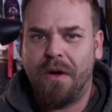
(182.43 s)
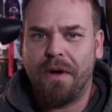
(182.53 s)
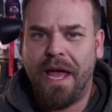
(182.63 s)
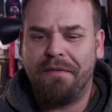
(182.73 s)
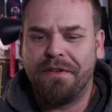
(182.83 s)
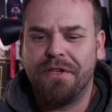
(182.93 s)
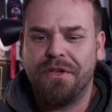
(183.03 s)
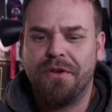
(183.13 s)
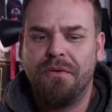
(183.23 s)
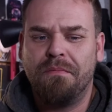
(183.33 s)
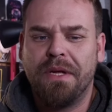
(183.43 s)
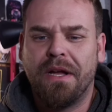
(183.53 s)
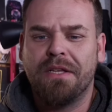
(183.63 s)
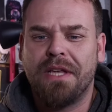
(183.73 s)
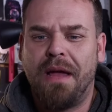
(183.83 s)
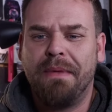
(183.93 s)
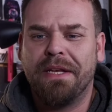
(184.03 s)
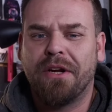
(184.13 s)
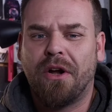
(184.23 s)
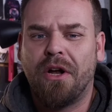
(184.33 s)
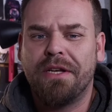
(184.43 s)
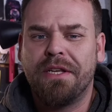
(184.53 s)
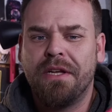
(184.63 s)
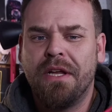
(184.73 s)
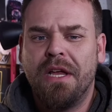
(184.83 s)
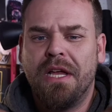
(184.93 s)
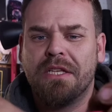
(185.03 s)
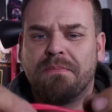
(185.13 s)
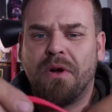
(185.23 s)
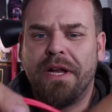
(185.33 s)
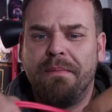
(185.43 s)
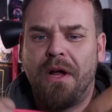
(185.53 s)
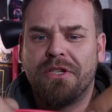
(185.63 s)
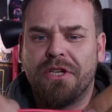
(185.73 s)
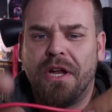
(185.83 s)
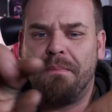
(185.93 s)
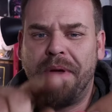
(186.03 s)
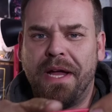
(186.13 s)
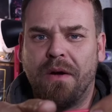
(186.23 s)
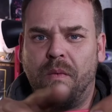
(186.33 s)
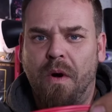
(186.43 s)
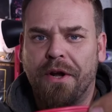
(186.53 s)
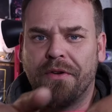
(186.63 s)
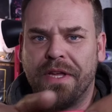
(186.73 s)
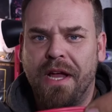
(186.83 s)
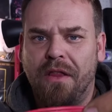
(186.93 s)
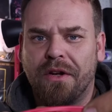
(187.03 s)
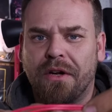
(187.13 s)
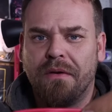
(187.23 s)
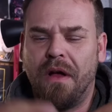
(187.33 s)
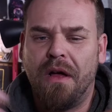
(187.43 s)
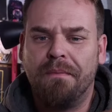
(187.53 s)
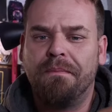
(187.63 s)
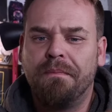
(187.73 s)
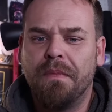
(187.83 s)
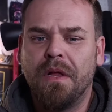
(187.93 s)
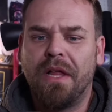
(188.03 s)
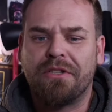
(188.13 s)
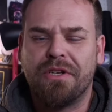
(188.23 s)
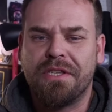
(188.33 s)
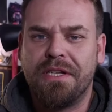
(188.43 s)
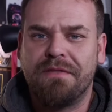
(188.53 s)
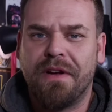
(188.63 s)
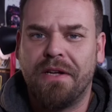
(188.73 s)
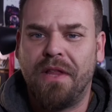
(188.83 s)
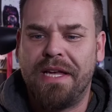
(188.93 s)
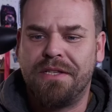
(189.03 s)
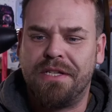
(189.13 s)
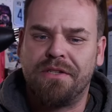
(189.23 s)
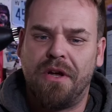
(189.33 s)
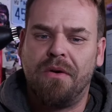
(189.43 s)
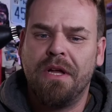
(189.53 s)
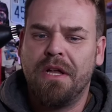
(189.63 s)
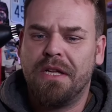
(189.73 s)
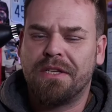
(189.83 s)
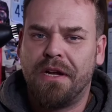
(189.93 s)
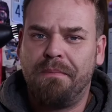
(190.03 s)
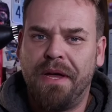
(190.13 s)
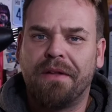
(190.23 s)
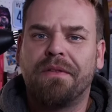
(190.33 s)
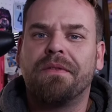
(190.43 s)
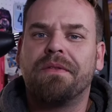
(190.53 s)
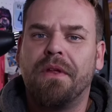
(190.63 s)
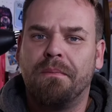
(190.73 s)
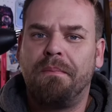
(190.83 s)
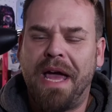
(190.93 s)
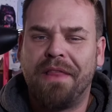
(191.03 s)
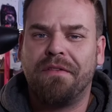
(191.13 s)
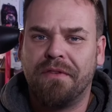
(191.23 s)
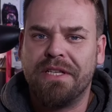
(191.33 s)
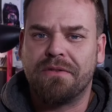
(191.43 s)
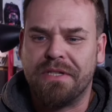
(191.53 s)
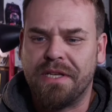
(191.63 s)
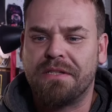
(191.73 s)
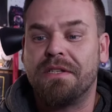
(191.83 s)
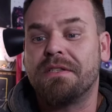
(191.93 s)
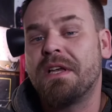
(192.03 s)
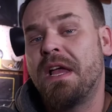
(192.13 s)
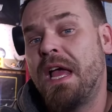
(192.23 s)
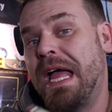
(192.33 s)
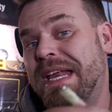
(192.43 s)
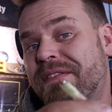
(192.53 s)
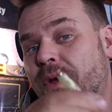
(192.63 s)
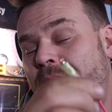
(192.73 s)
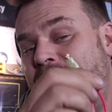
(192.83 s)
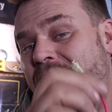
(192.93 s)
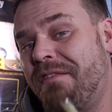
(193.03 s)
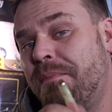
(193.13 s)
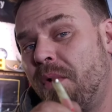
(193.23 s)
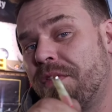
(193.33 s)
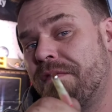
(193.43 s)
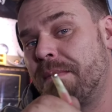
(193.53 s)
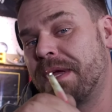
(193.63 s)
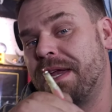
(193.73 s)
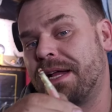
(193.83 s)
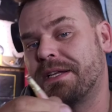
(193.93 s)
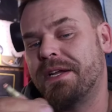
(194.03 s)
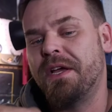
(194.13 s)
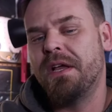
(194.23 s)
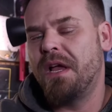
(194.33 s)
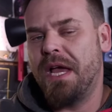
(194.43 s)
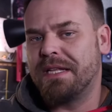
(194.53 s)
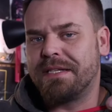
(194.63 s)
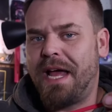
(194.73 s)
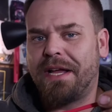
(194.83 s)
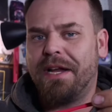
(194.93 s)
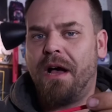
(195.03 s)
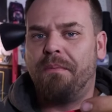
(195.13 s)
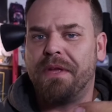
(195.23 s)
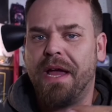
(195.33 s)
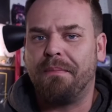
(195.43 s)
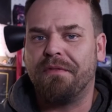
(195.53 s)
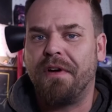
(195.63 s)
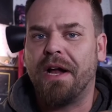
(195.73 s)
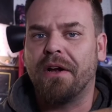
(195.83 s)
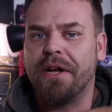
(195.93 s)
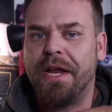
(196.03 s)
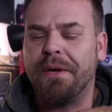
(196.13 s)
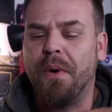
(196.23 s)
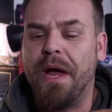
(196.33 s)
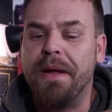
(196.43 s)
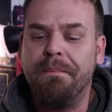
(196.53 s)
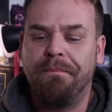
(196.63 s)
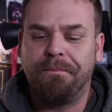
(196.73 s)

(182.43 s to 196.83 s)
don't have to do because I mean current is pretty much going to pick one or the other. Uh, electricity is very lazy, so it's going to pick the path of least resistance. And even though I have both of them connected, it's not going to help the amplifier in any way.